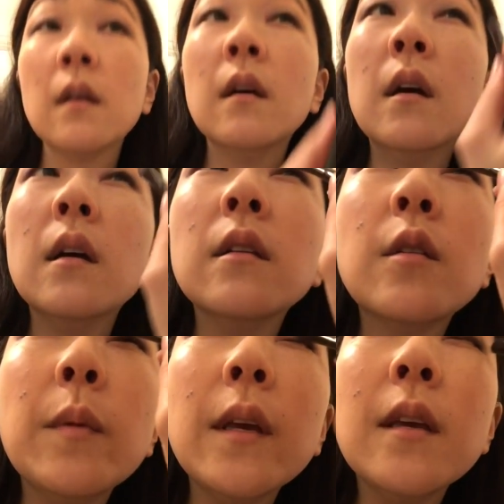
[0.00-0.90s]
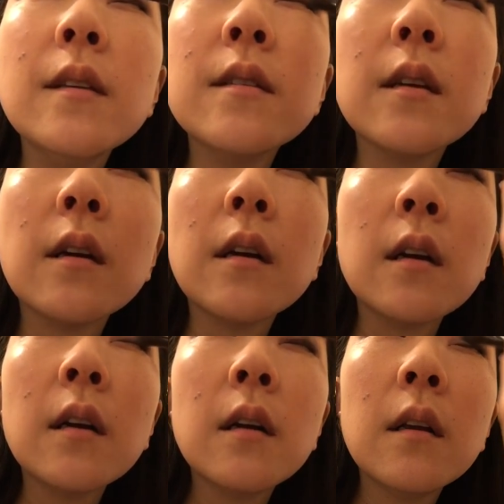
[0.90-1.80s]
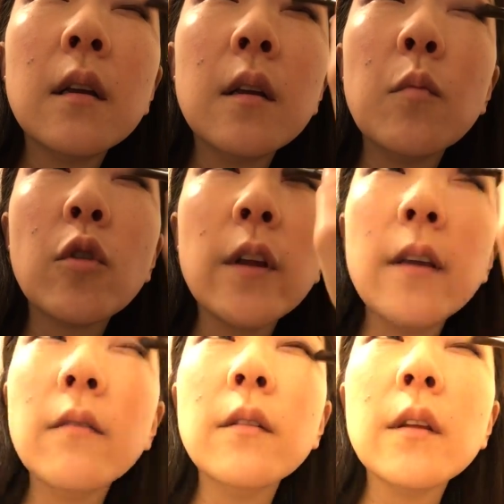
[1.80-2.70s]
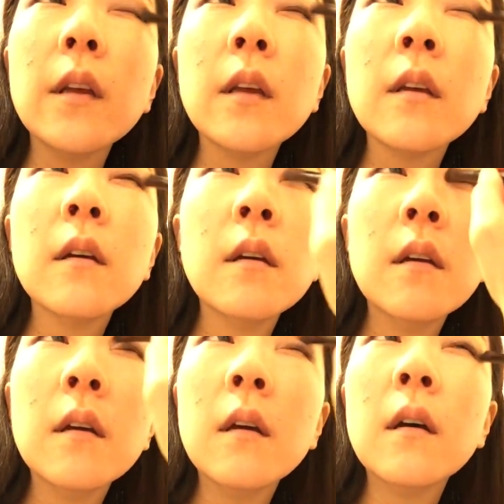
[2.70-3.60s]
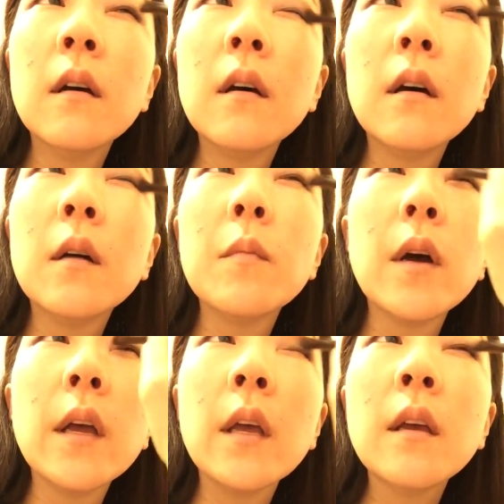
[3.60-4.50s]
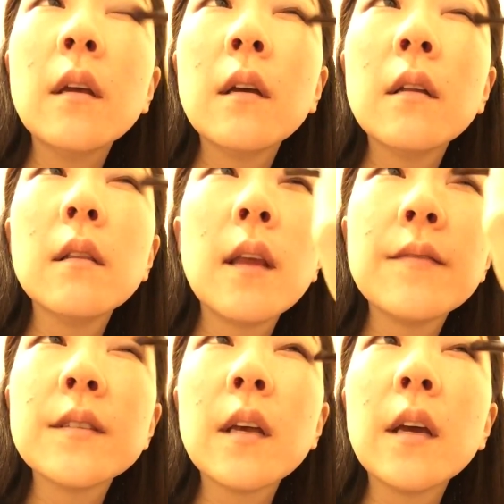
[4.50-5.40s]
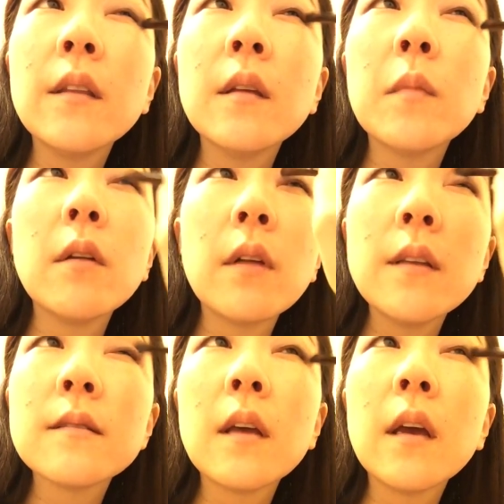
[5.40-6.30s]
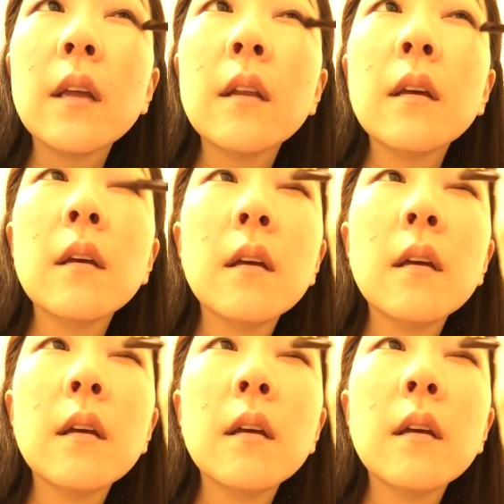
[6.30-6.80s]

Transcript: a little bit easier and more evenly on my left side than my right side.